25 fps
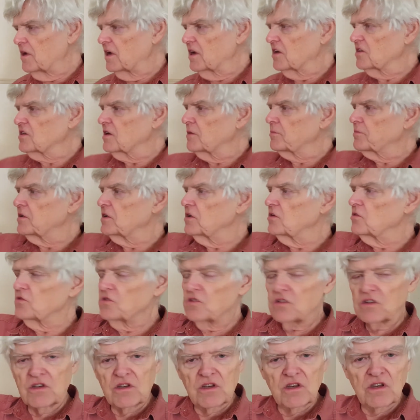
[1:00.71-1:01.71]
except you
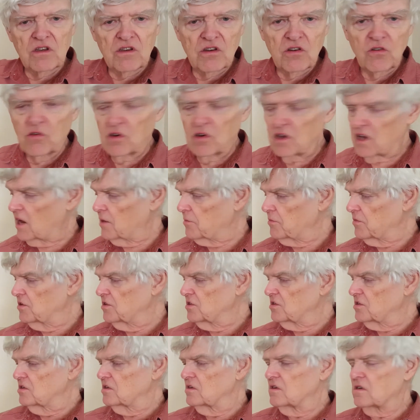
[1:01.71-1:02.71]
use two
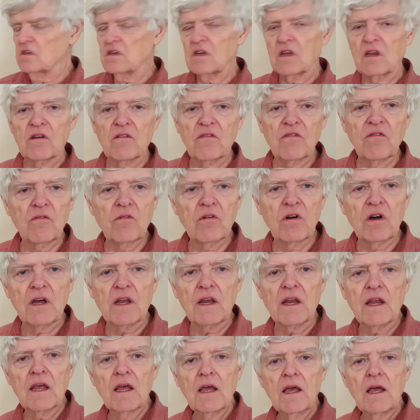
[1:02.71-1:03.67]
cameras instead of one.